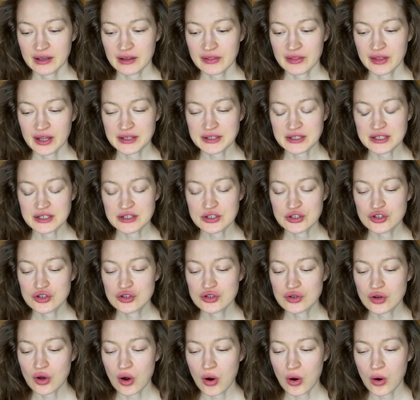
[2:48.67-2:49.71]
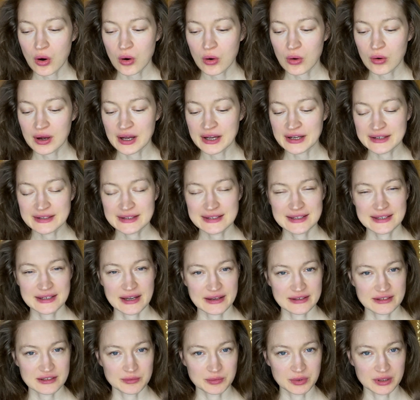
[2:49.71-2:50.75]
That is so
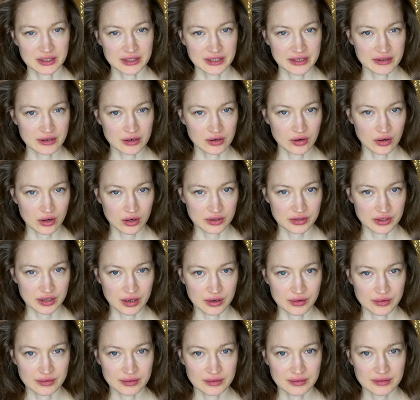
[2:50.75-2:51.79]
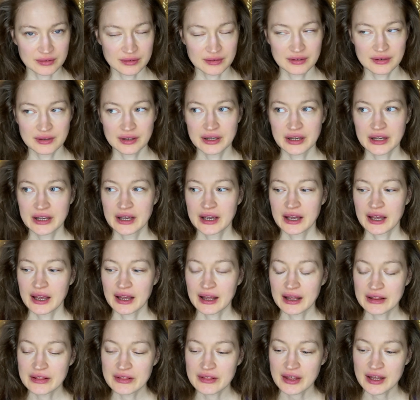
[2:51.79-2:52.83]
accessible in a lockdown.
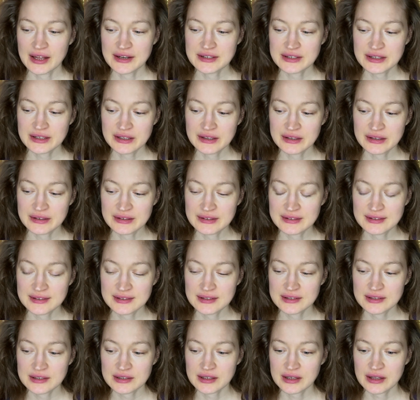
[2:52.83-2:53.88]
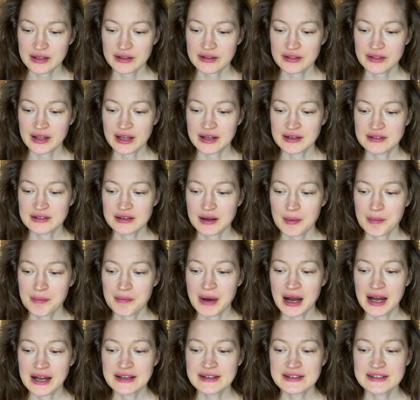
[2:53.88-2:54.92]
And that is that
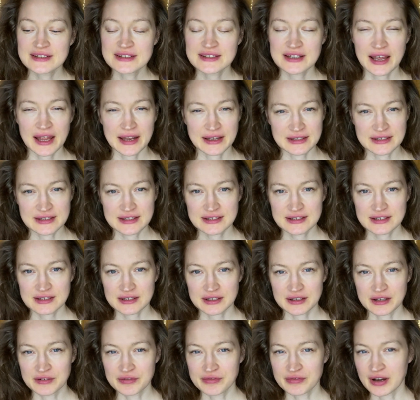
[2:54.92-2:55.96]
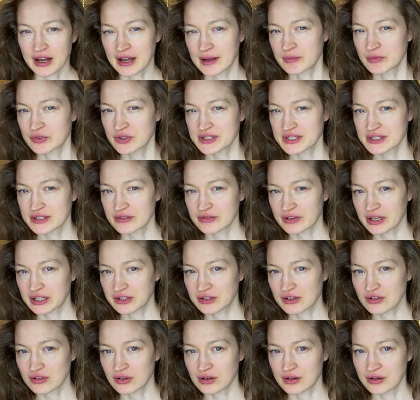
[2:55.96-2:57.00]
my sense if I'm
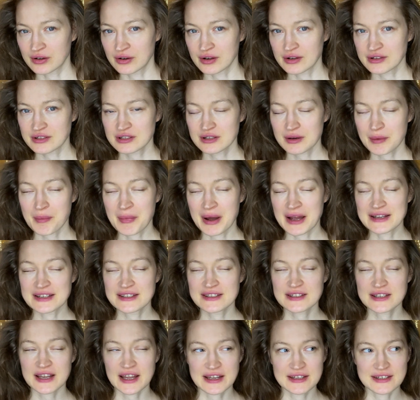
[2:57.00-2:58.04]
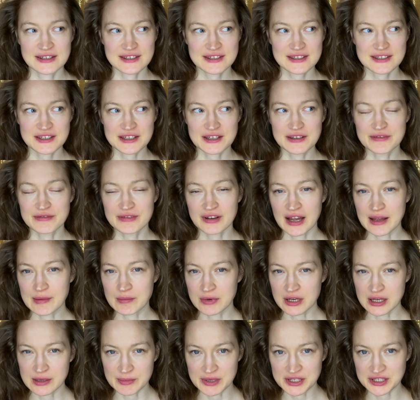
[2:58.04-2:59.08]
restricted or not, my sense if
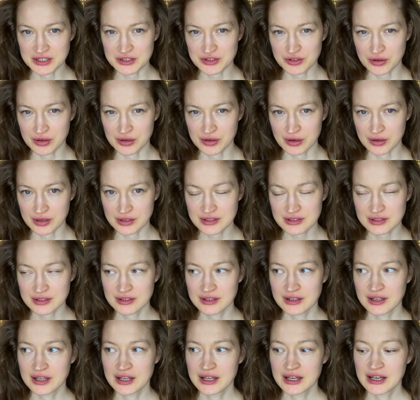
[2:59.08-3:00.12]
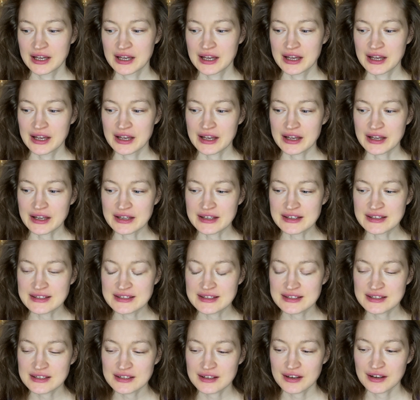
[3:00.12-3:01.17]
I'm limited or not,
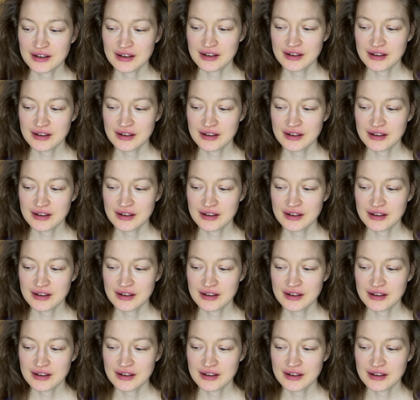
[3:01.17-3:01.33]
is